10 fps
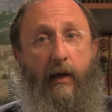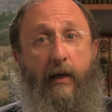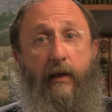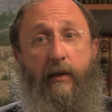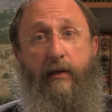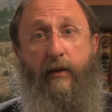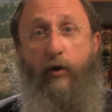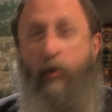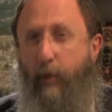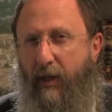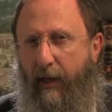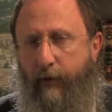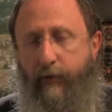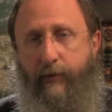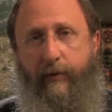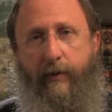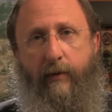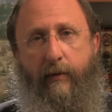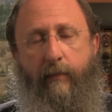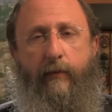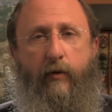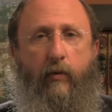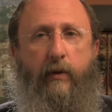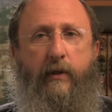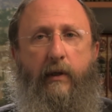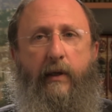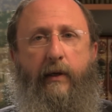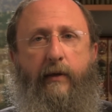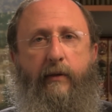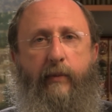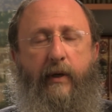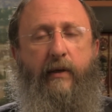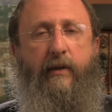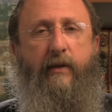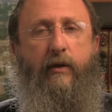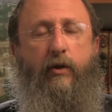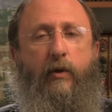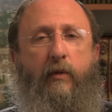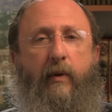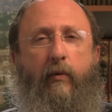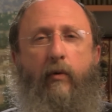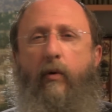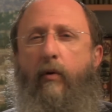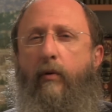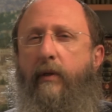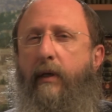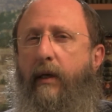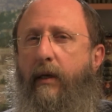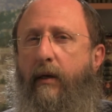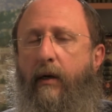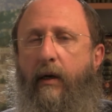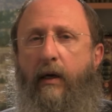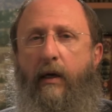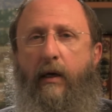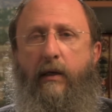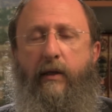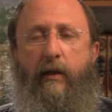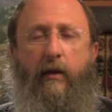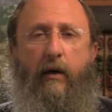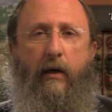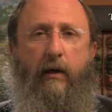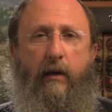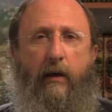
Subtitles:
is the Jewish attitude towards the land, because it's the Jewish people who hold the key to the lock